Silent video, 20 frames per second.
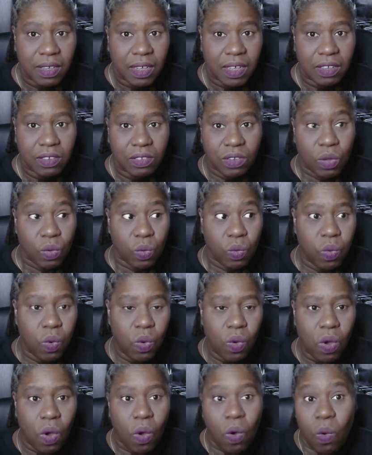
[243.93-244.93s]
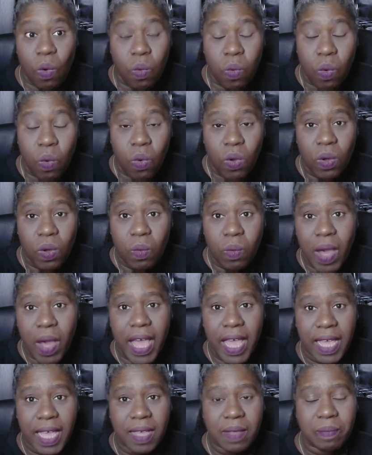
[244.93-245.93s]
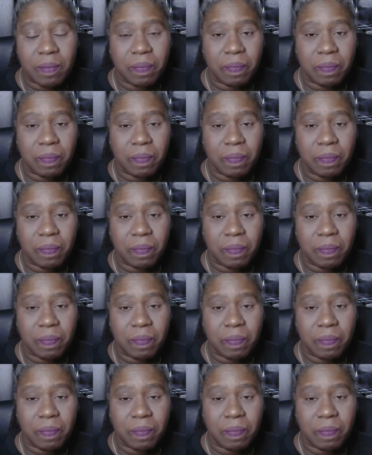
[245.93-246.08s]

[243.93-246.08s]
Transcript: and walk away.